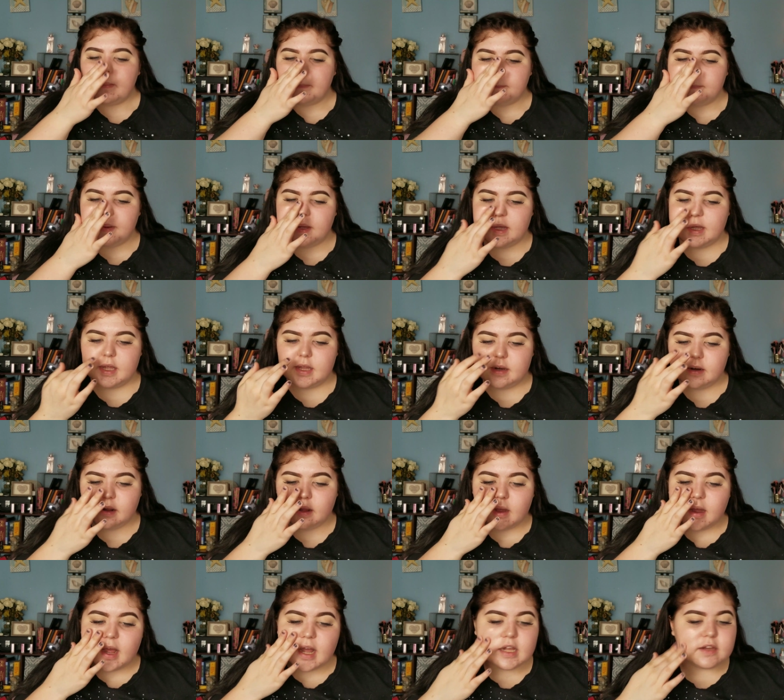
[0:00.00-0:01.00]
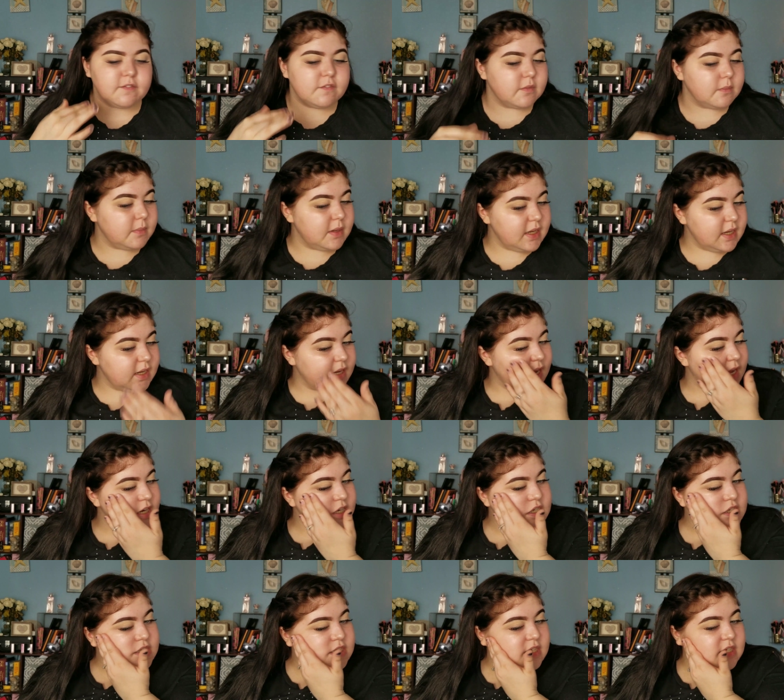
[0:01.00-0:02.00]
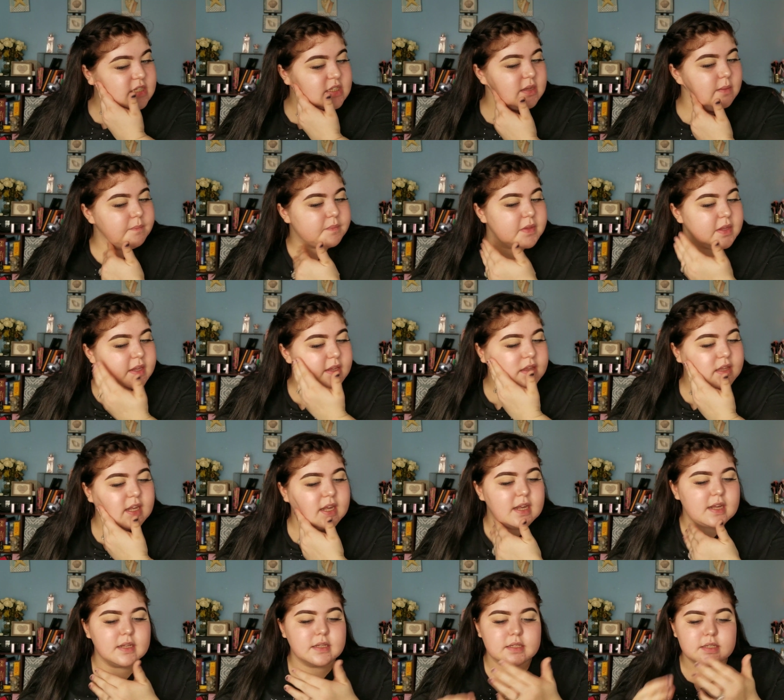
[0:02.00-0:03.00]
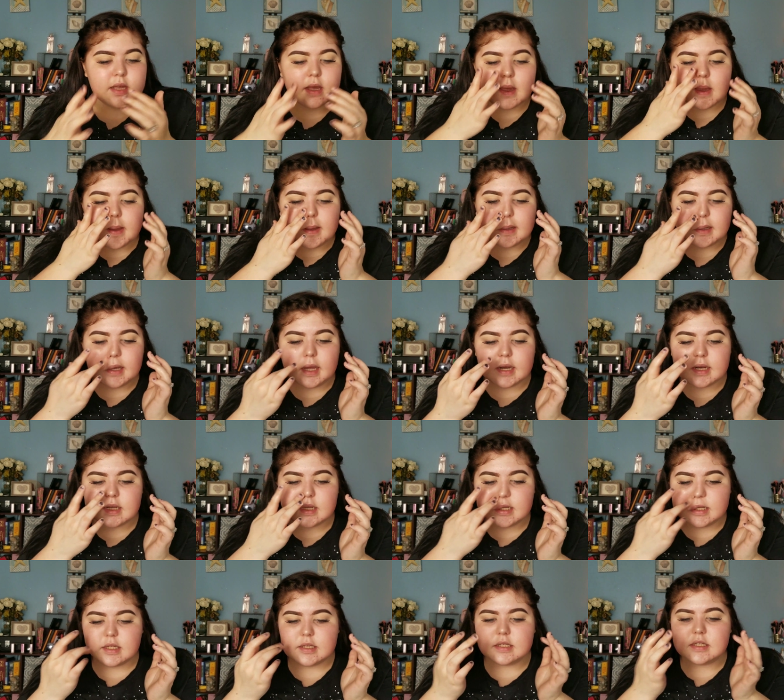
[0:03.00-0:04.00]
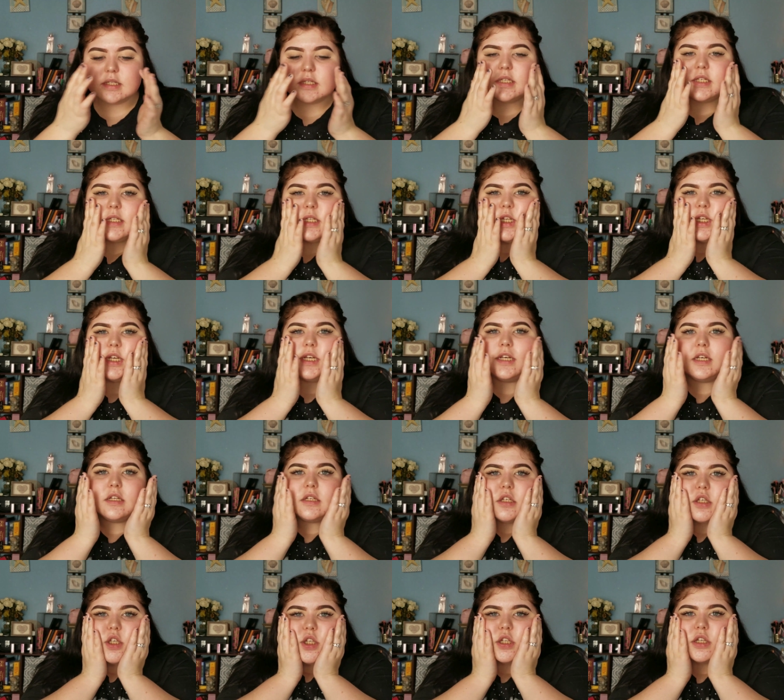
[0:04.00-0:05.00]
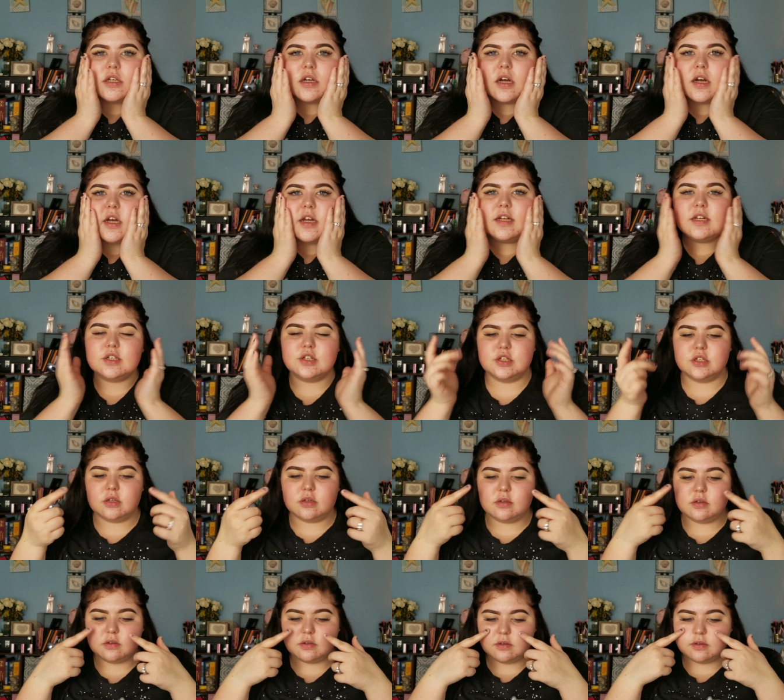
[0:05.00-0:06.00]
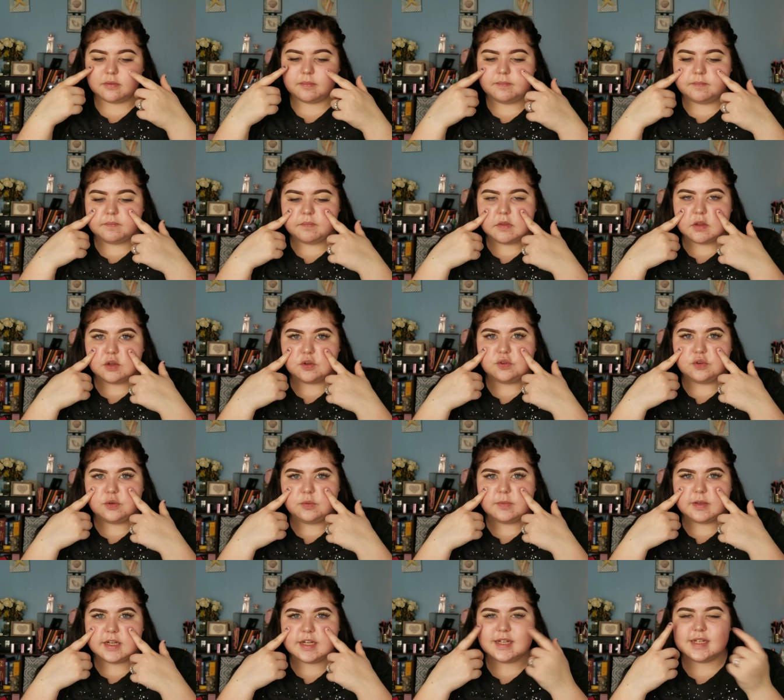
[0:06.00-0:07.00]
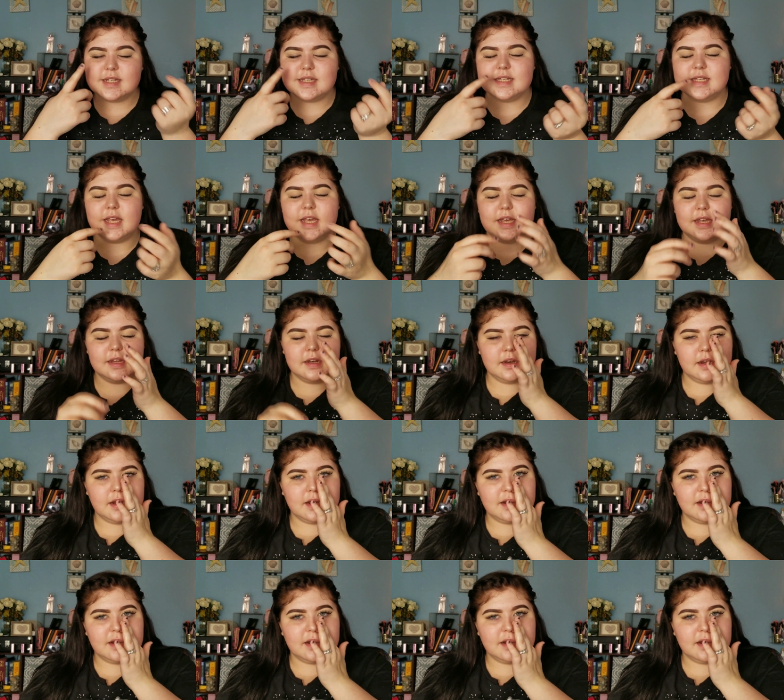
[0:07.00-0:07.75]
But as for me, I just like something that's kind of sticky to the touch, a little luminous, and